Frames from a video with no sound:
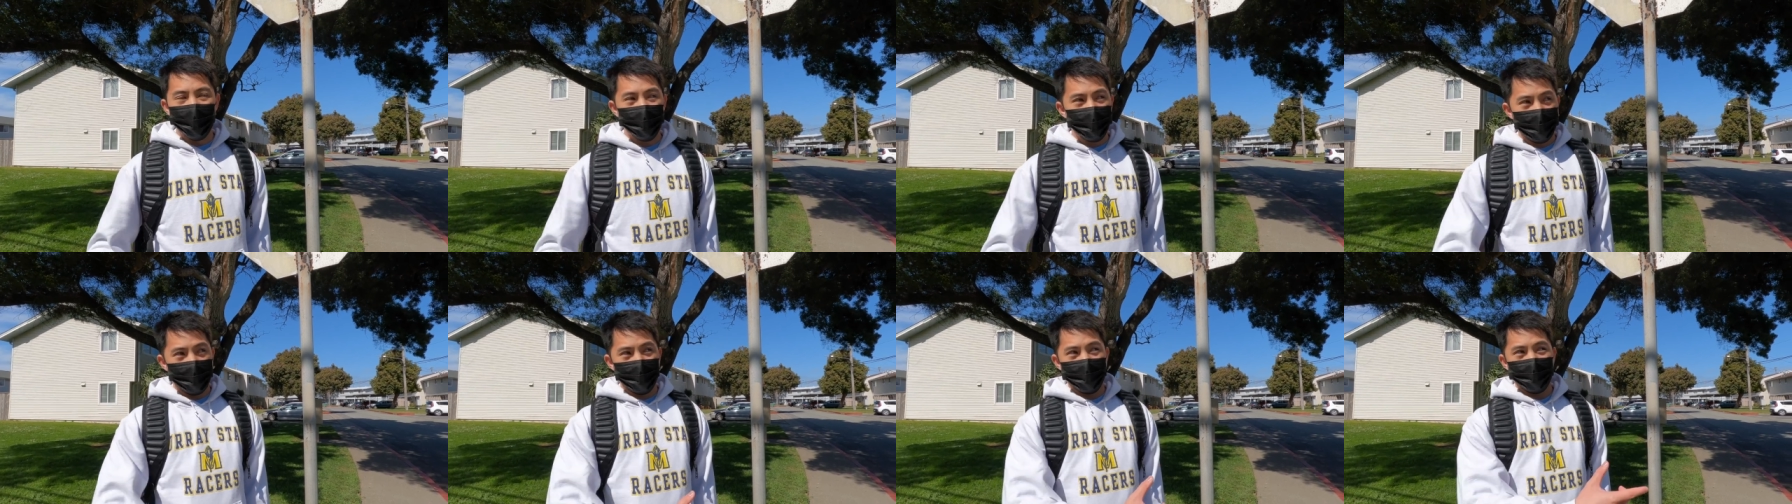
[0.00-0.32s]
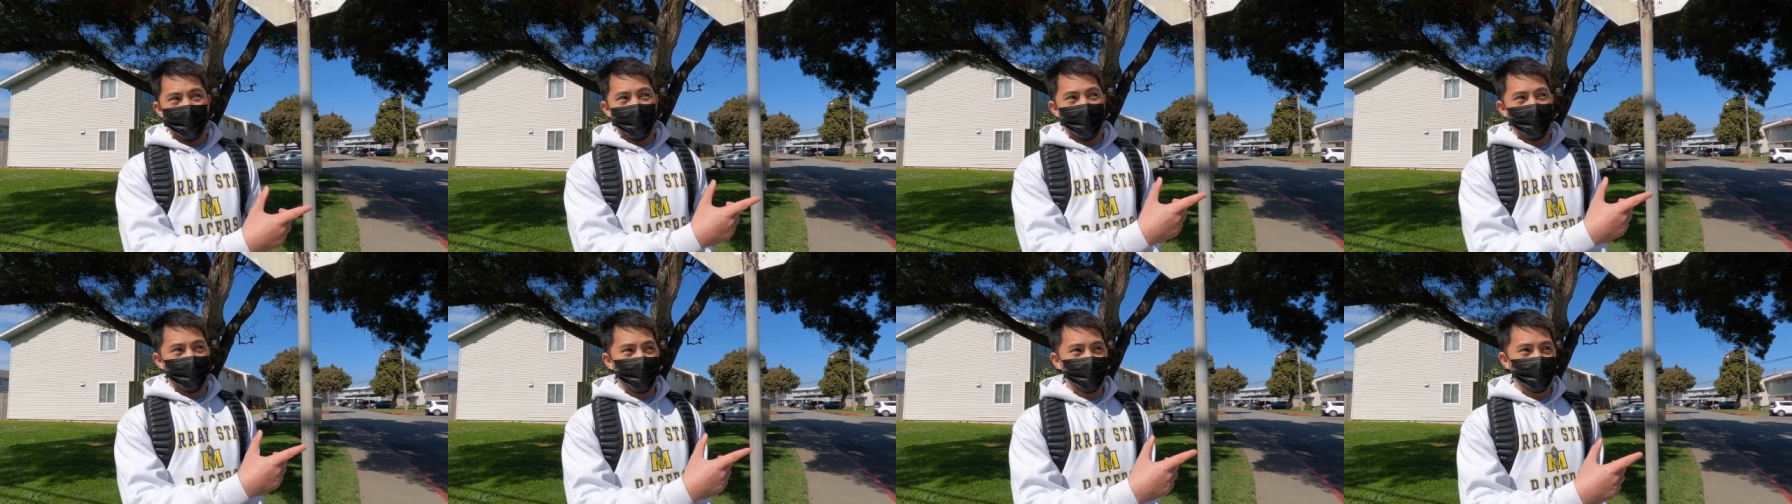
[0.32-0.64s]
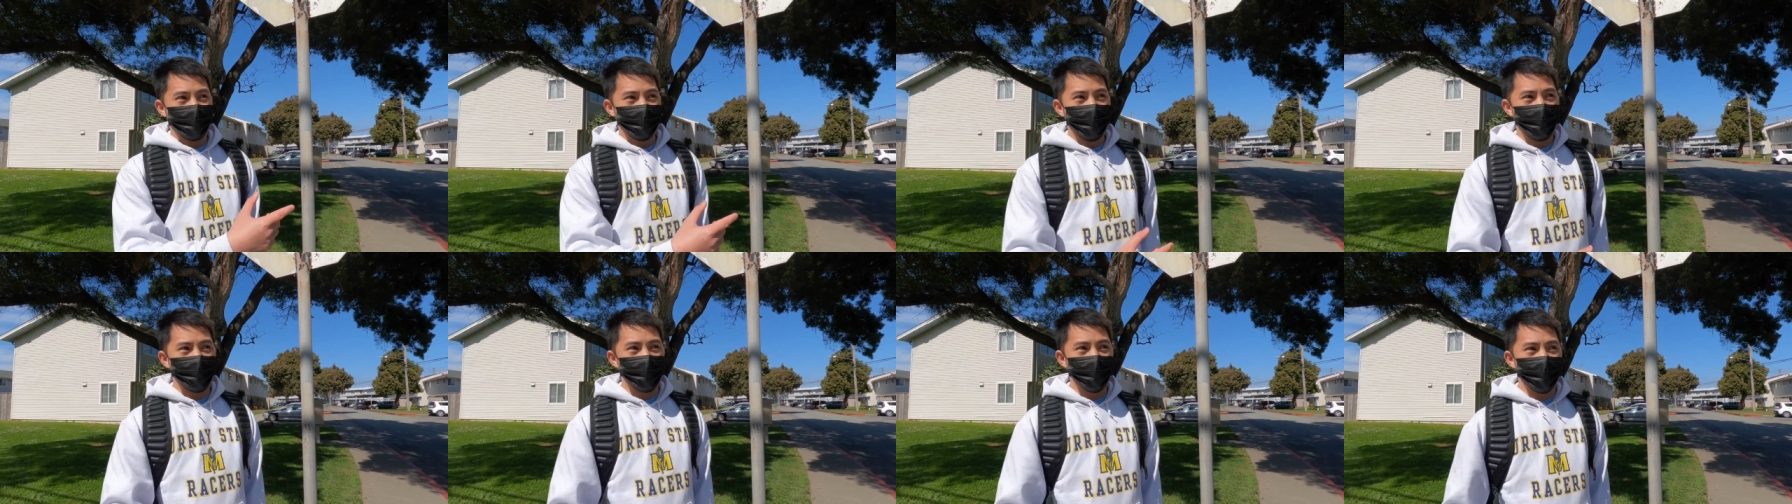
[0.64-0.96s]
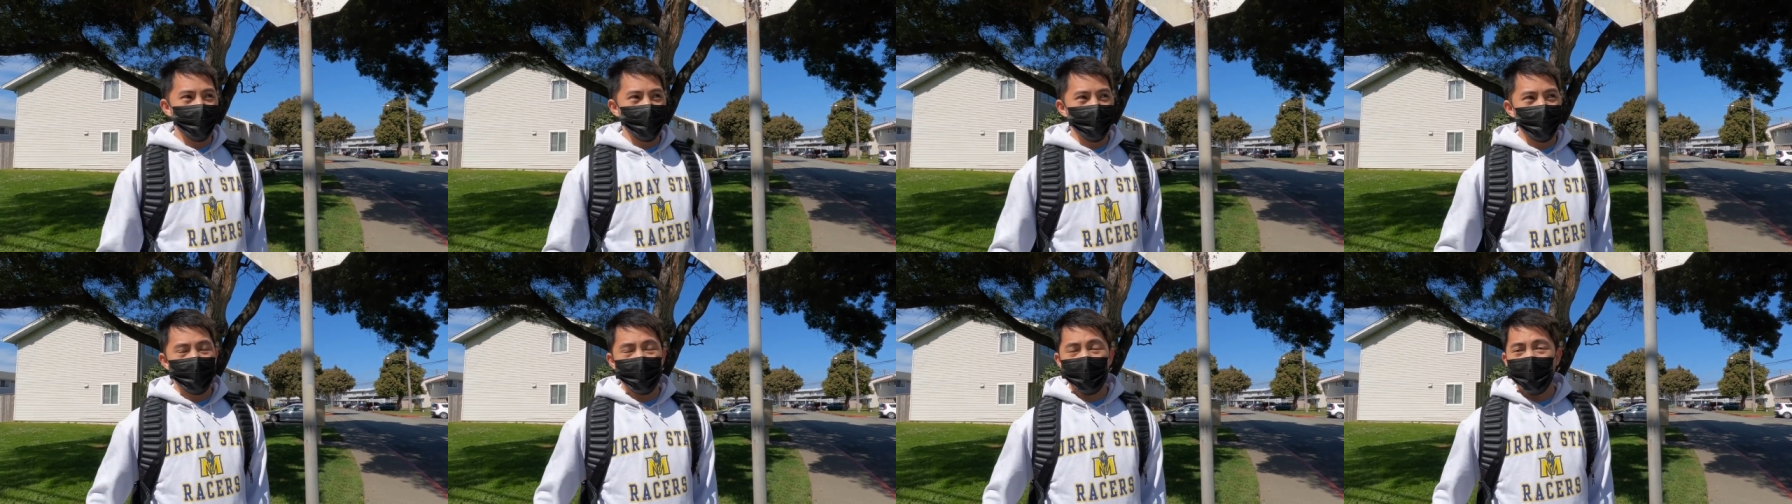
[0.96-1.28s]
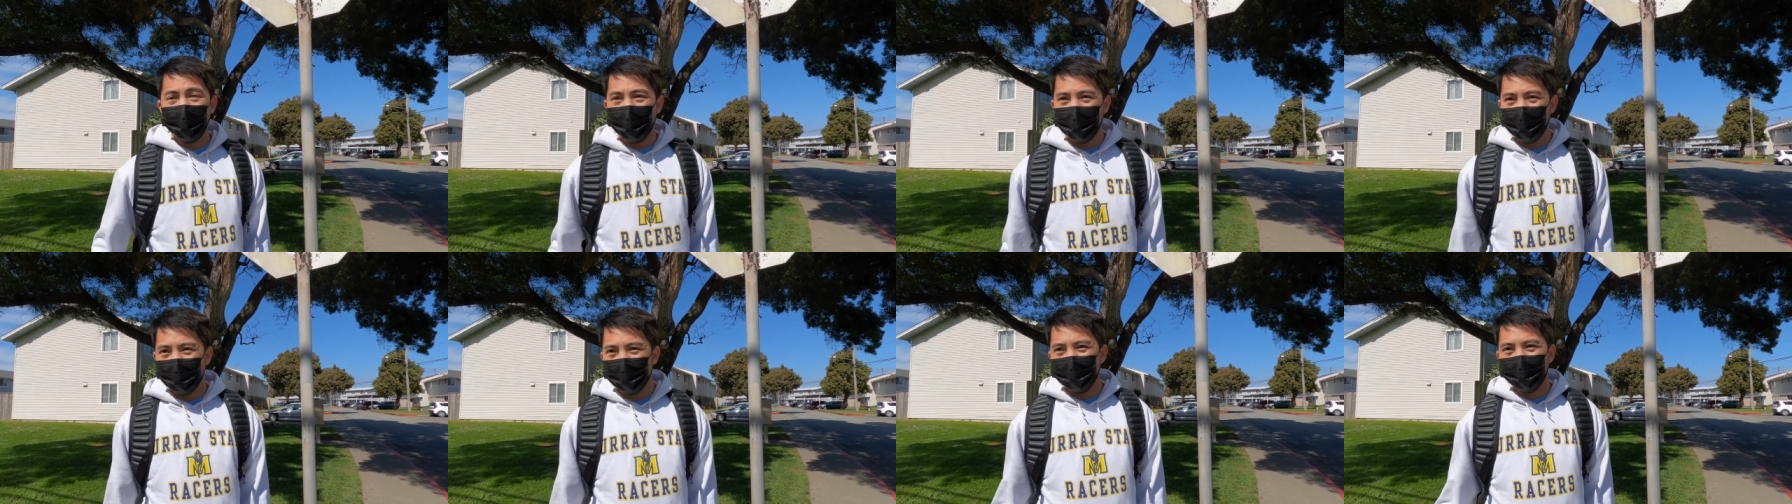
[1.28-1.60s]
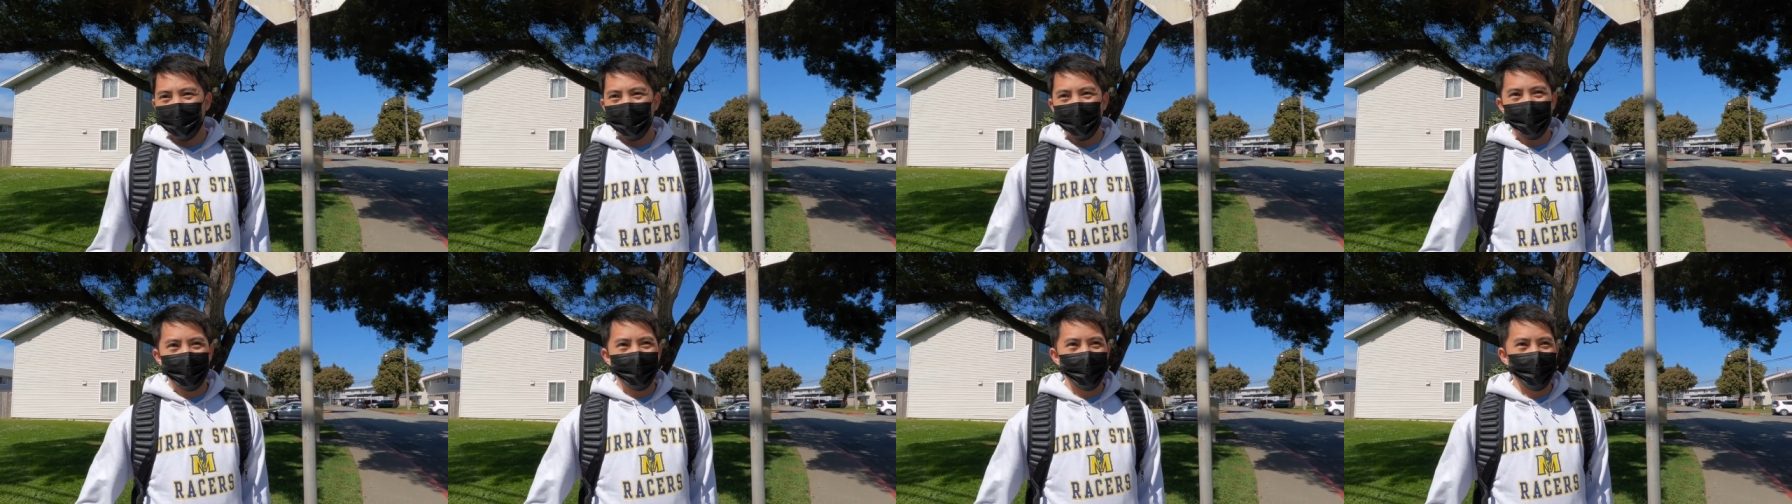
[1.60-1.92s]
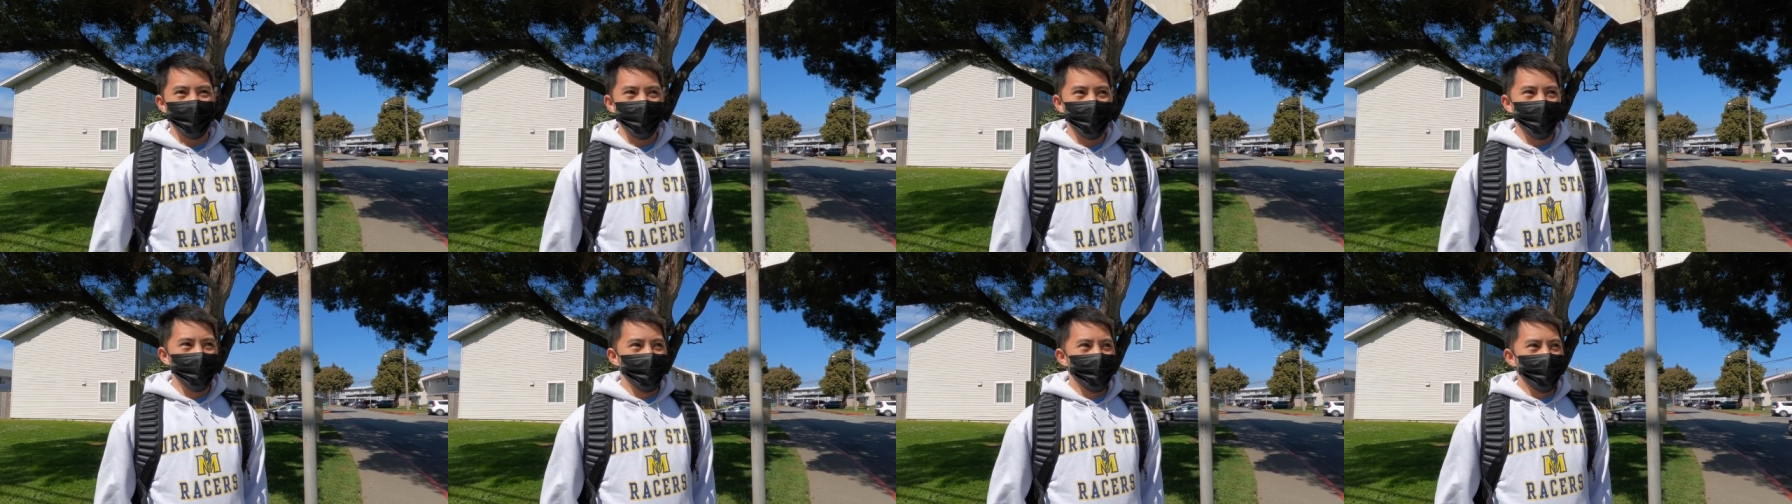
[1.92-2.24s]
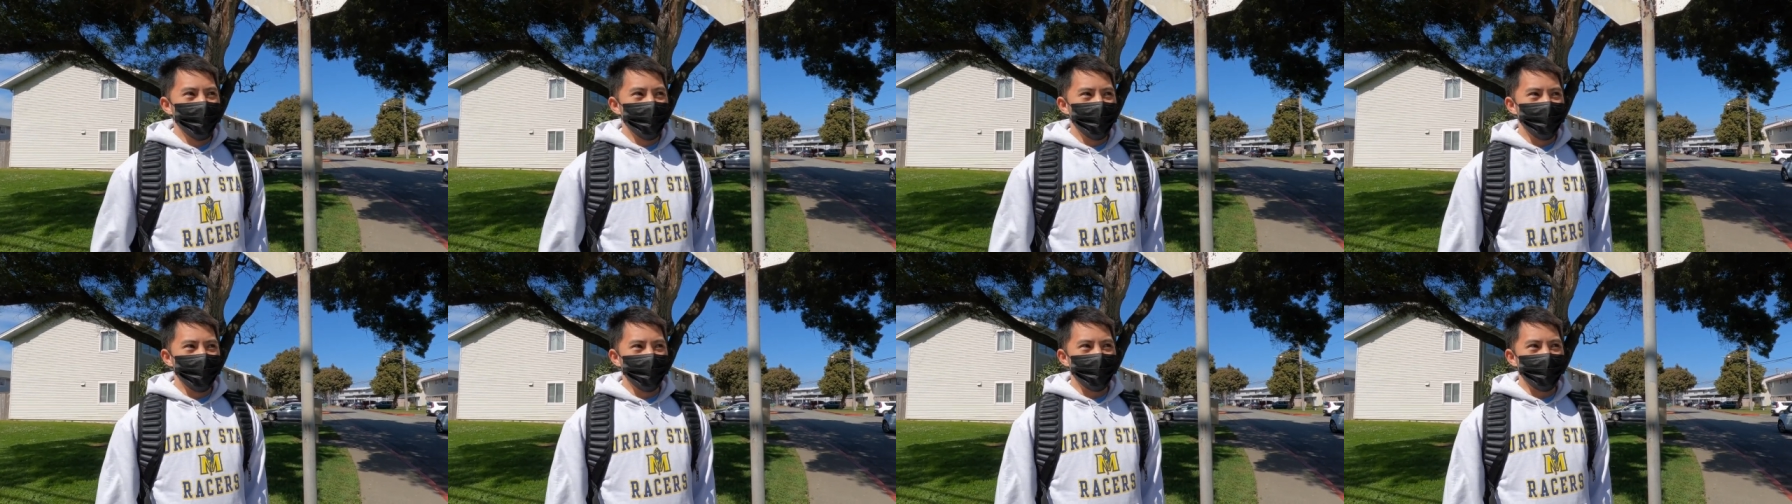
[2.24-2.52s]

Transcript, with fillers: We gotcha. have our own community market. Gotcha, gotcha.